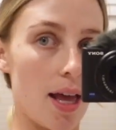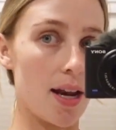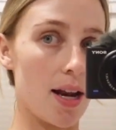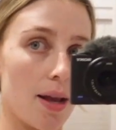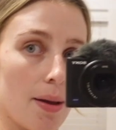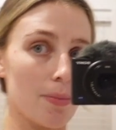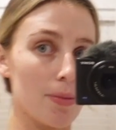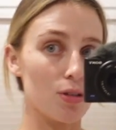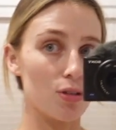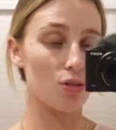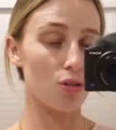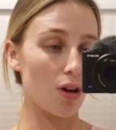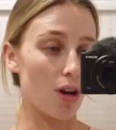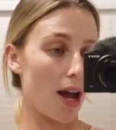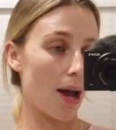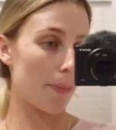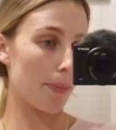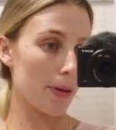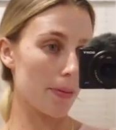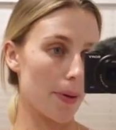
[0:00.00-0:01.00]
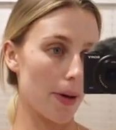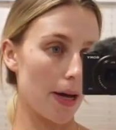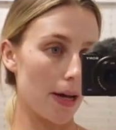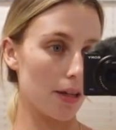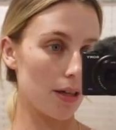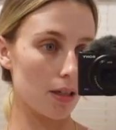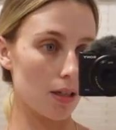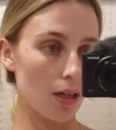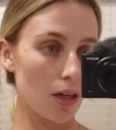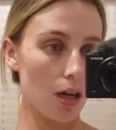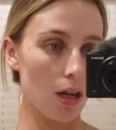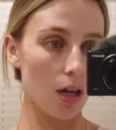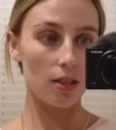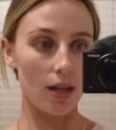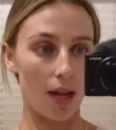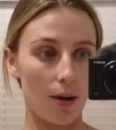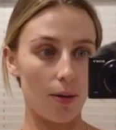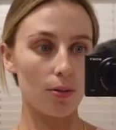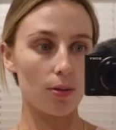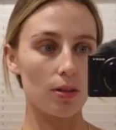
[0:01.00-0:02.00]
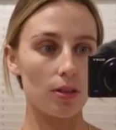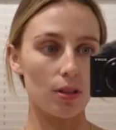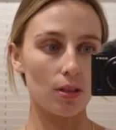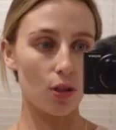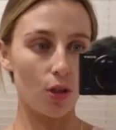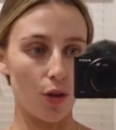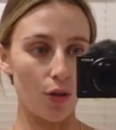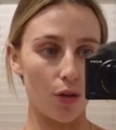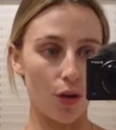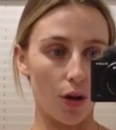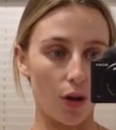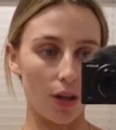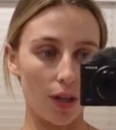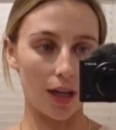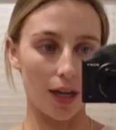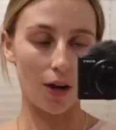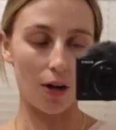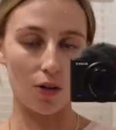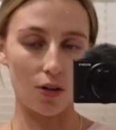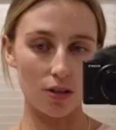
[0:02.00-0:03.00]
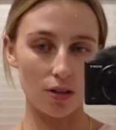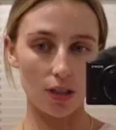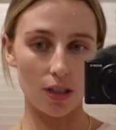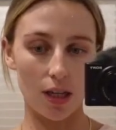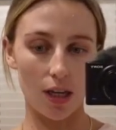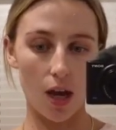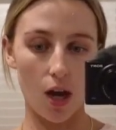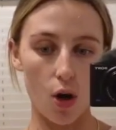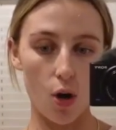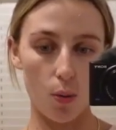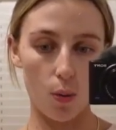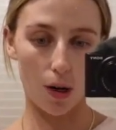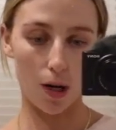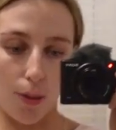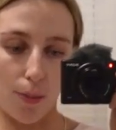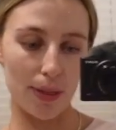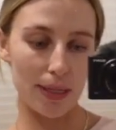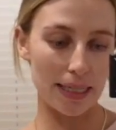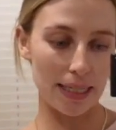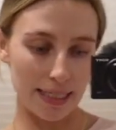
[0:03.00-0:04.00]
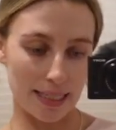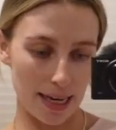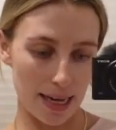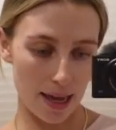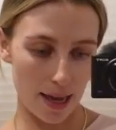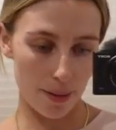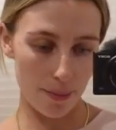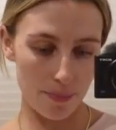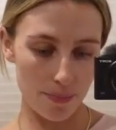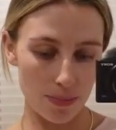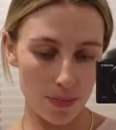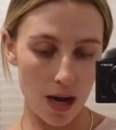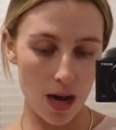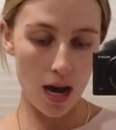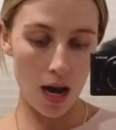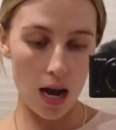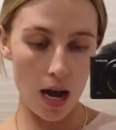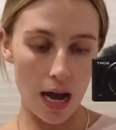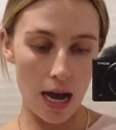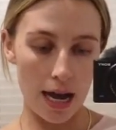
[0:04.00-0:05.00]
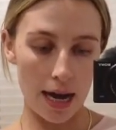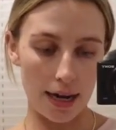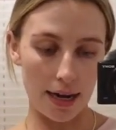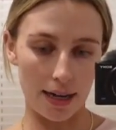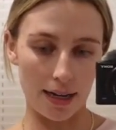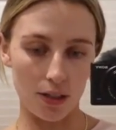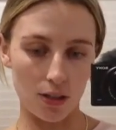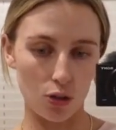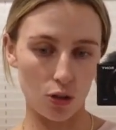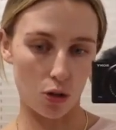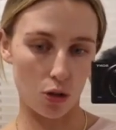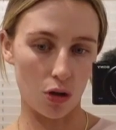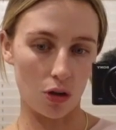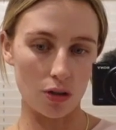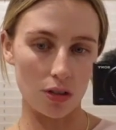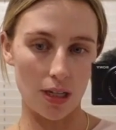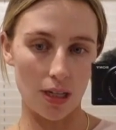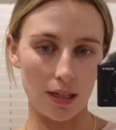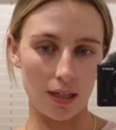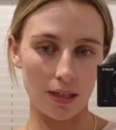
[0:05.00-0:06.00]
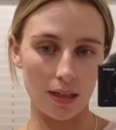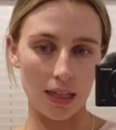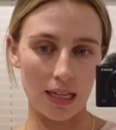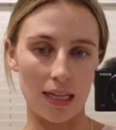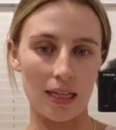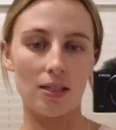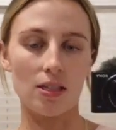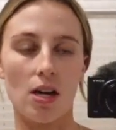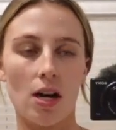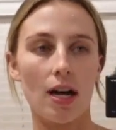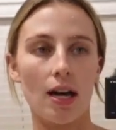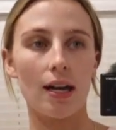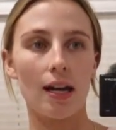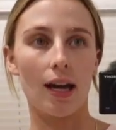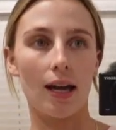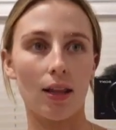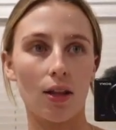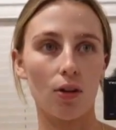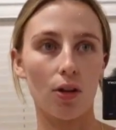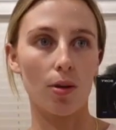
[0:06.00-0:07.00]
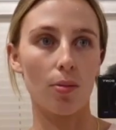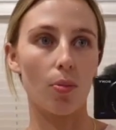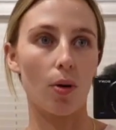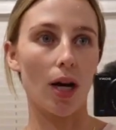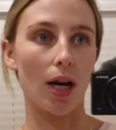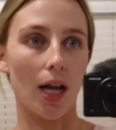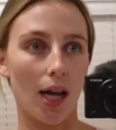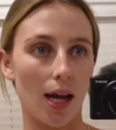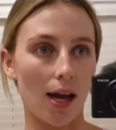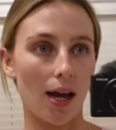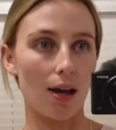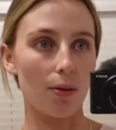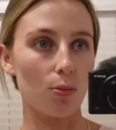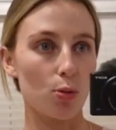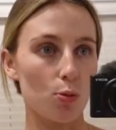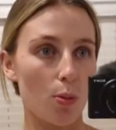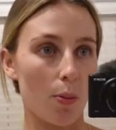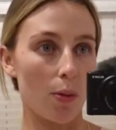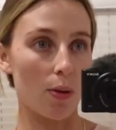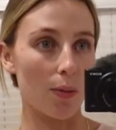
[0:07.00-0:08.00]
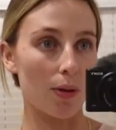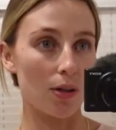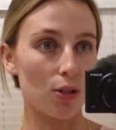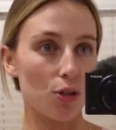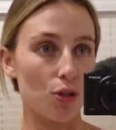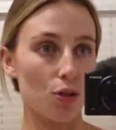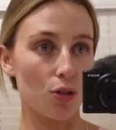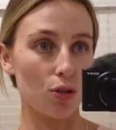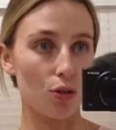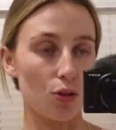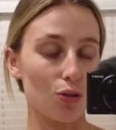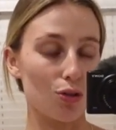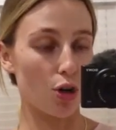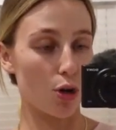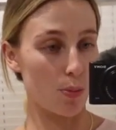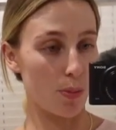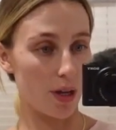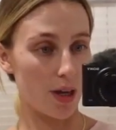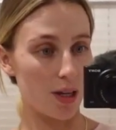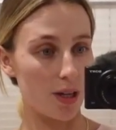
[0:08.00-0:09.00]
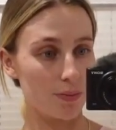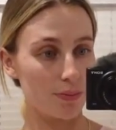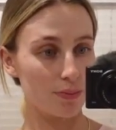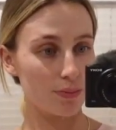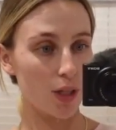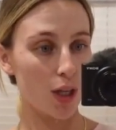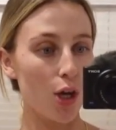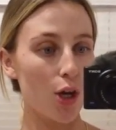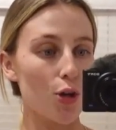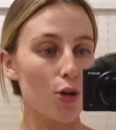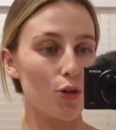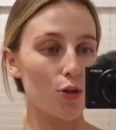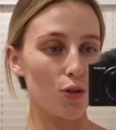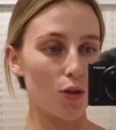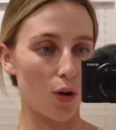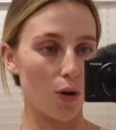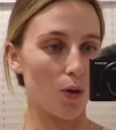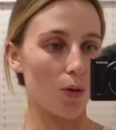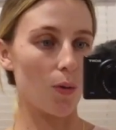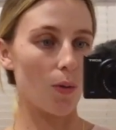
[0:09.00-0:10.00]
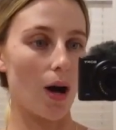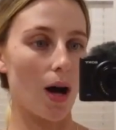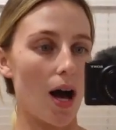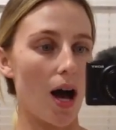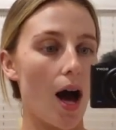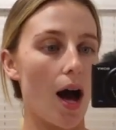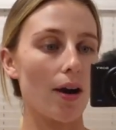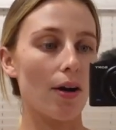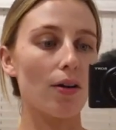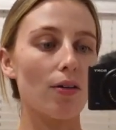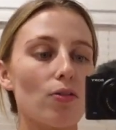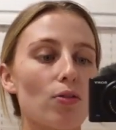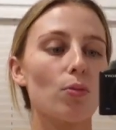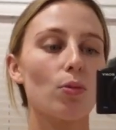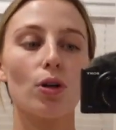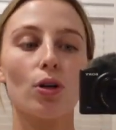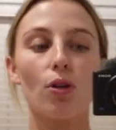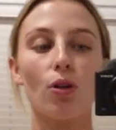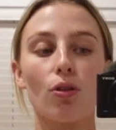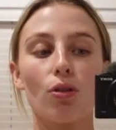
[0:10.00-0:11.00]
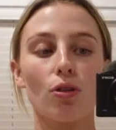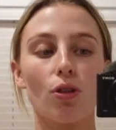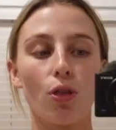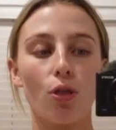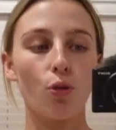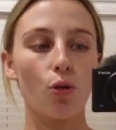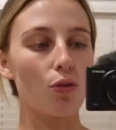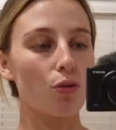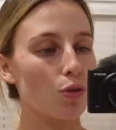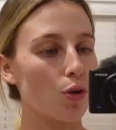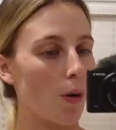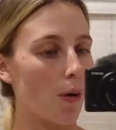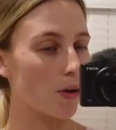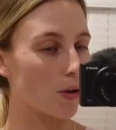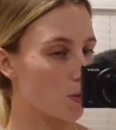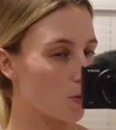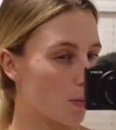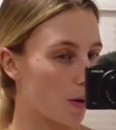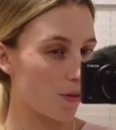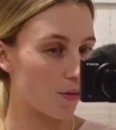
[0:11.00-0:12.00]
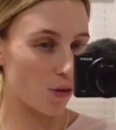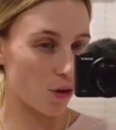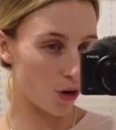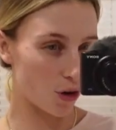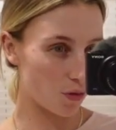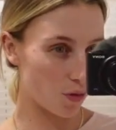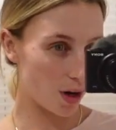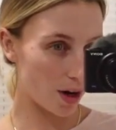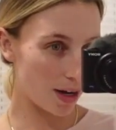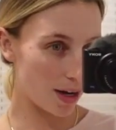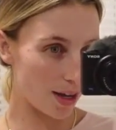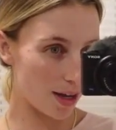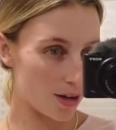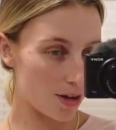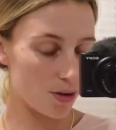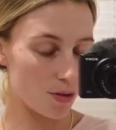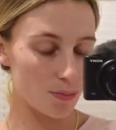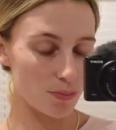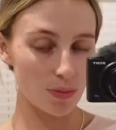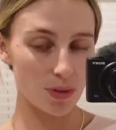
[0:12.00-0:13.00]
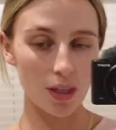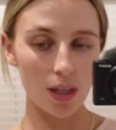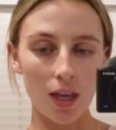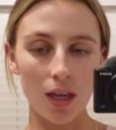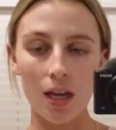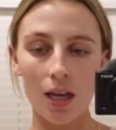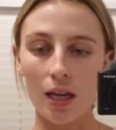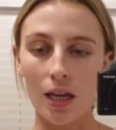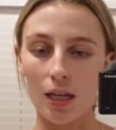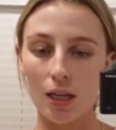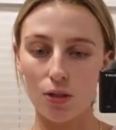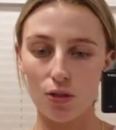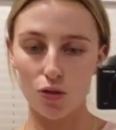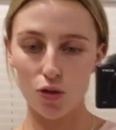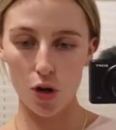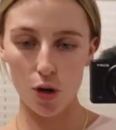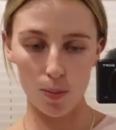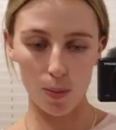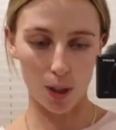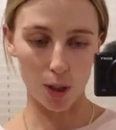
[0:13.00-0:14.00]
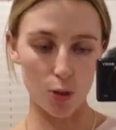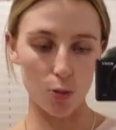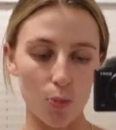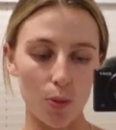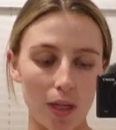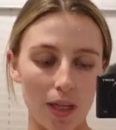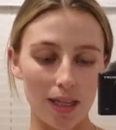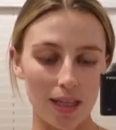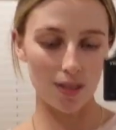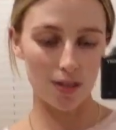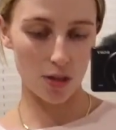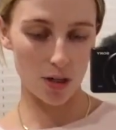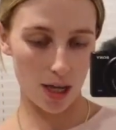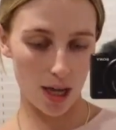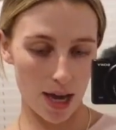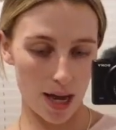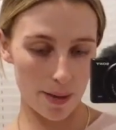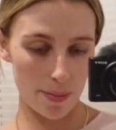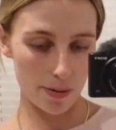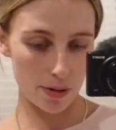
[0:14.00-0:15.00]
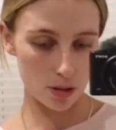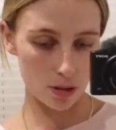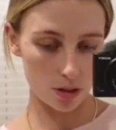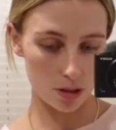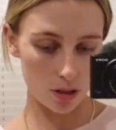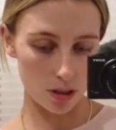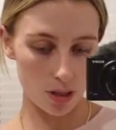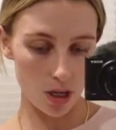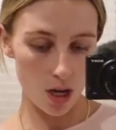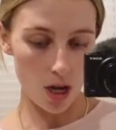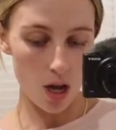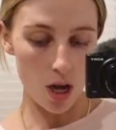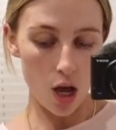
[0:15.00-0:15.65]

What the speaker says: and I'm so happy about it. Today was a lot though. Like, I honestly woke up at 6 a.m. and I shot content the entire day. The only break I had was when we went to the tropic. So I don't even want to, the thought of going through my phone right now is too much, but it's okay because